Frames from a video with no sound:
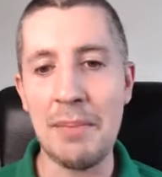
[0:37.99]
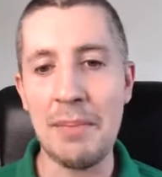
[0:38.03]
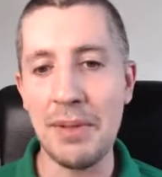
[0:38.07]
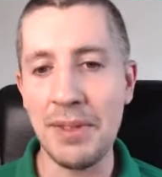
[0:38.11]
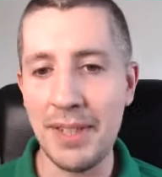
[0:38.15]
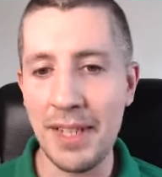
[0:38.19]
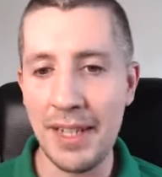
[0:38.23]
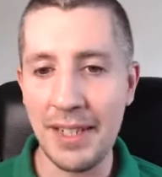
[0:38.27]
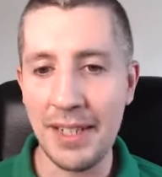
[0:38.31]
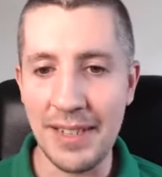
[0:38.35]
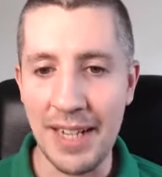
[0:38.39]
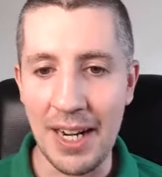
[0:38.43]
of
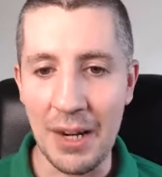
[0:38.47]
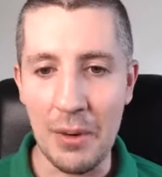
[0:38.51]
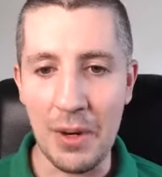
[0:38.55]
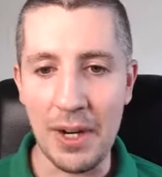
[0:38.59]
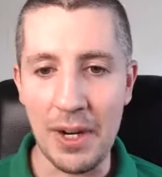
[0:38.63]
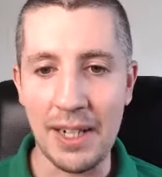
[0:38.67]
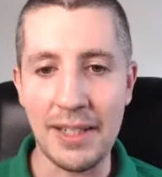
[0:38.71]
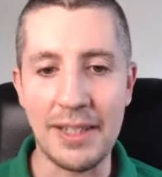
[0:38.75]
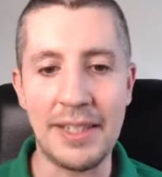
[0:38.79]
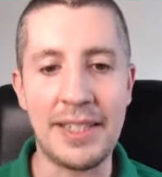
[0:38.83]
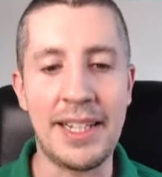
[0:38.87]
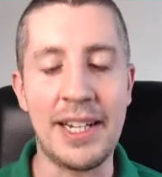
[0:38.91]
things that I
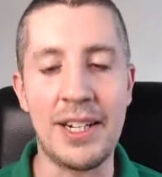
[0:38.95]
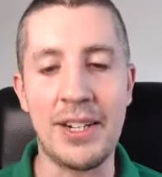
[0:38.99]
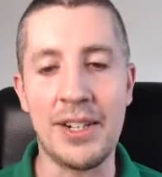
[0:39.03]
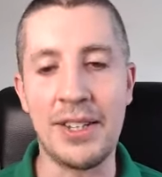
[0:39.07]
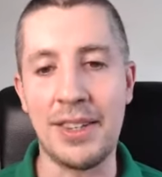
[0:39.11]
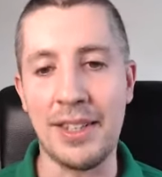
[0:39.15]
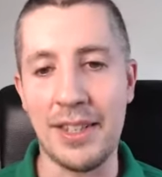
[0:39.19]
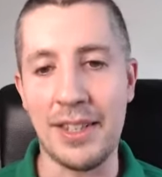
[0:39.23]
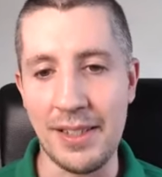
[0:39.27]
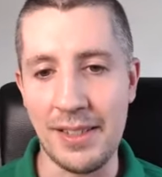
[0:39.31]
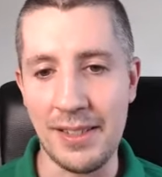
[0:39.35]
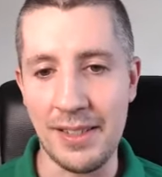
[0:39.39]
wanted to get your
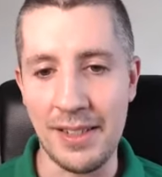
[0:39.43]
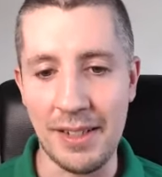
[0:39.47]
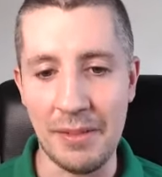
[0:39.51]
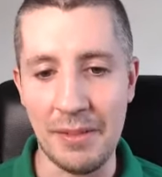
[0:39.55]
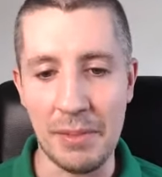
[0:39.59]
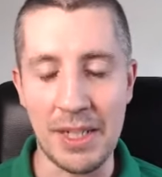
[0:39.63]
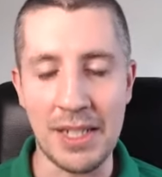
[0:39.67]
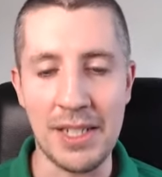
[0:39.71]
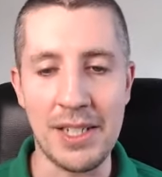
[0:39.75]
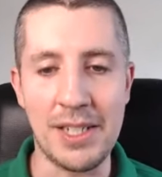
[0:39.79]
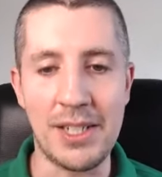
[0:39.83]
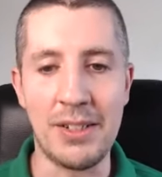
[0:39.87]
thoughts on
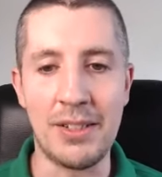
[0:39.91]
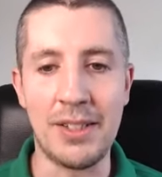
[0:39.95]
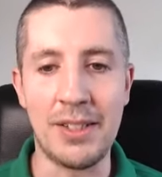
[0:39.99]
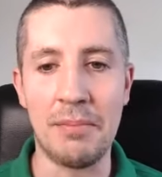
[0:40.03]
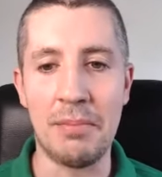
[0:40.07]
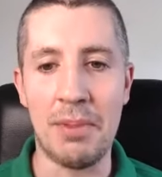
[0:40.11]
because you're in the